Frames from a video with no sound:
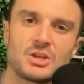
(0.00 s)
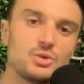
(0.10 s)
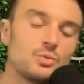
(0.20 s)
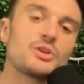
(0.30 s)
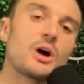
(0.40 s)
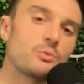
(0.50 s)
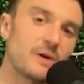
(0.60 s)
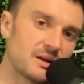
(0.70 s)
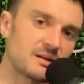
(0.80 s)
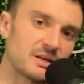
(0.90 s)
you will not
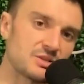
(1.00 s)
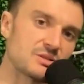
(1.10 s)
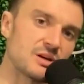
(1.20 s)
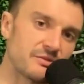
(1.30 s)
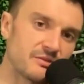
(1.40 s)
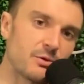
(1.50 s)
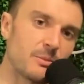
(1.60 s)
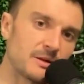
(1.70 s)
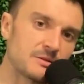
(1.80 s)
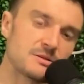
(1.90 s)
recognize yourself in 4
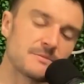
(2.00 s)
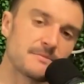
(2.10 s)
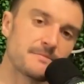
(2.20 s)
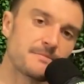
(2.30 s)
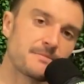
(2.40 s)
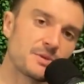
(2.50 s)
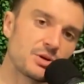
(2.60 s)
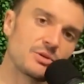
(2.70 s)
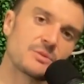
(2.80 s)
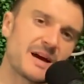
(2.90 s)
months.
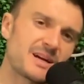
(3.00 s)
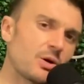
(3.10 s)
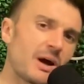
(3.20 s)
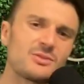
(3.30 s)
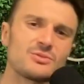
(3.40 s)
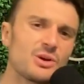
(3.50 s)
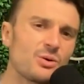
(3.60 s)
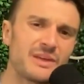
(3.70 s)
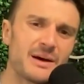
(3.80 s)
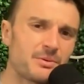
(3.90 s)
You'll look back and go, I don't
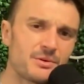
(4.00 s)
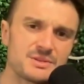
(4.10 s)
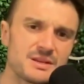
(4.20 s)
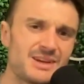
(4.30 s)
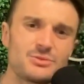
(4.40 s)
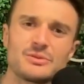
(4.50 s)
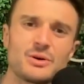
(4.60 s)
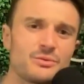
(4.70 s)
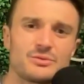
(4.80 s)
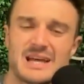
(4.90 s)
know that person. I don't
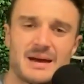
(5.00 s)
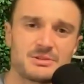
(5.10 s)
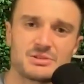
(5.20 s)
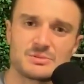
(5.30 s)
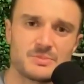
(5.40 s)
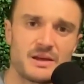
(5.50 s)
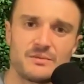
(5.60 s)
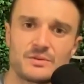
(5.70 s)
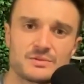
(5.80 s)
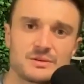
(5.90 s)
know those habits, those
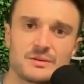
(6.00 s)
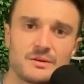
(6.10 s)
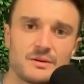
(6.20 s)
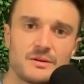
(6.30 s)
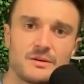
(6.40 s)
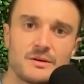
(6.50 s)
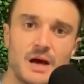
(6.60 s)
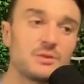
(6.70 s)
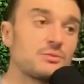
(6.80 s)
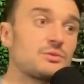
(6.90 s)
behaviors.
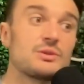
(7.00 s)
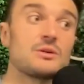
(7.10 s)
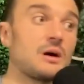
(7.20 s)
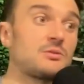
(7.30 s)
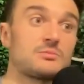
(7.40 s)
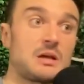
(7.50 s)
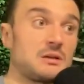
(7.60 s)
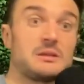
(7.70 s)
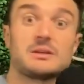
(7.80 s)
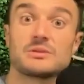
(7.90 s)
I
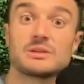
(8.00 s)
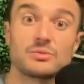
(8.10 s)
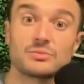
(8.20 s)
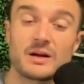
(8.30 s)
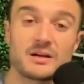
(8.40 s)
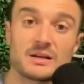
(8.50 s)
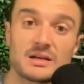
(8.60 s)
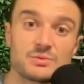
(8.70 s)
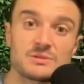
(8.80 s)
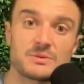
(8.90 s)
literally don't
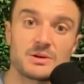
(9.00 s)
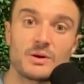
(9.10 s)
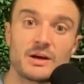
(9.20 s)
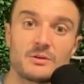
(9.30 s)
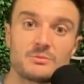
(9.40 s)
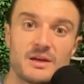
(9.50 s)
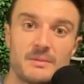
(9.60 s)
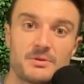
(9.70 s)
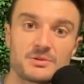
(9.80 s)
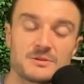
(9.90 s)
recognize what's been going on with
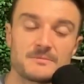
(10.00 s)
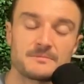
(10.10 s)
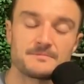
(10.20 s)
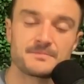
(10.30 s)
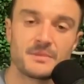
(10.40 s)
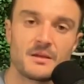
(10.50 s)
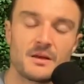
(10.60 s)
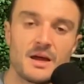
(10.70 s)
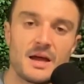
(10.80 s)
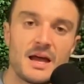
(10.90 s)
that person.
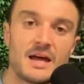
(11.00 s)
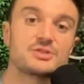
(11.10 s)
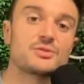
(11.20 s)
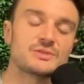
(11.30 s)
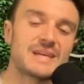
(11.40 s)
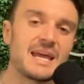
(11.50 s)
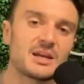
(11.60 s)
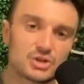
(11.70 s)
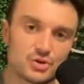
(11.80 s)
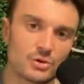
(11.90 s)
And so those 8
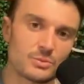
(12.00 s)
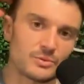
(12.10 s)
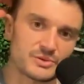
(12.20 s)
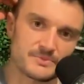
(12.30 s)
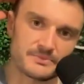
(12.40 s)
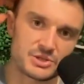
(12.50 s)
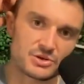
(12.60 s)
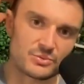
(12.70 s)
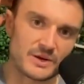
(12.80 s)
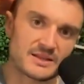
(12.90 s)
controllables, be
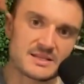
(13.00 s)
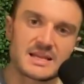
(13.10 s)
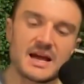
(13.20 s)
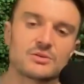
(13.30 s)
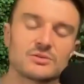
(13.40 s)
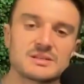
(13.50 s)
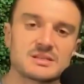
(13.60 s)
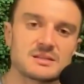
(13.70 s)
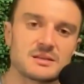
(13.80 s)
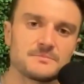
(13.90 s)
sure to write these down or
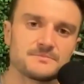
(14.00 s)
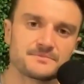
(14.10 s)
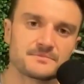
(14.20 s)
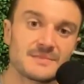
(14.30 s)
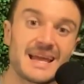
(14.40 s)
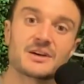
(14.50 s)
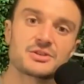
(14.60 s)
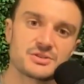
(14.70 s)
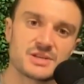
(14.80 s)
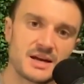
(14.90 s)
listen to them.
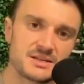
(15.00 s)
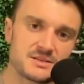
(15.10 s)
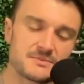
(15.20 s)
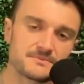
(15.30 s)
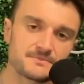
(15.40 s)
Exercise,